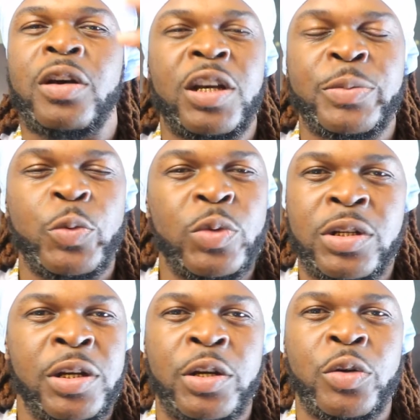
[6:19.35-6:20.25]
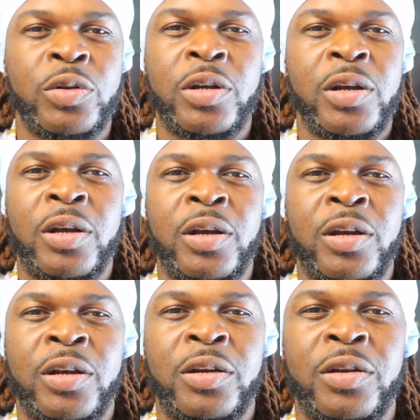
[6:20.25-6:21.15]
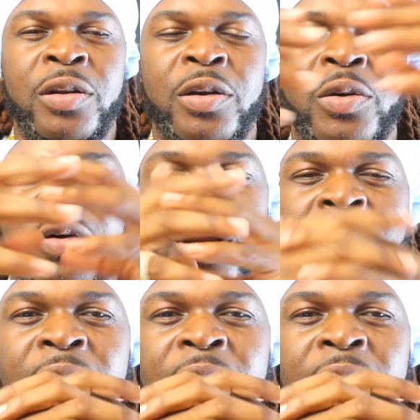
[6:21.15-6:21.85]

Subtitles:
Her husband was killed, you know.